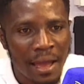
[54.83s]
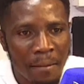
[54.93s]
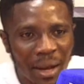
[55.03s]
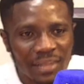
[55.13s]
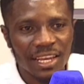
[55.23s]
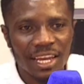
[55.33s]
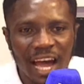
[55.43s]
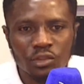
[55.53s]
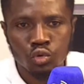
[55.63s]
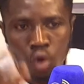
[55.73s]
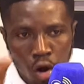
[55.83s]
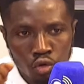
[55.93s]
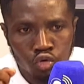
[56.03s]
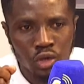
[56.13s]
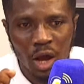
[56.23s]
But it has gone
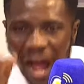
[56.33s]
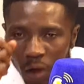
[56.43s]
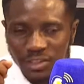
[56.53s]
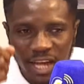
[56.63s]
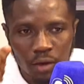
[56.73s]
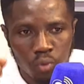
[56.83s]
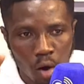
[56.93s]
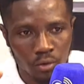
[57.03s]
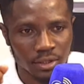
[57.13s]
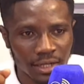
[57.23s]
to the outside world.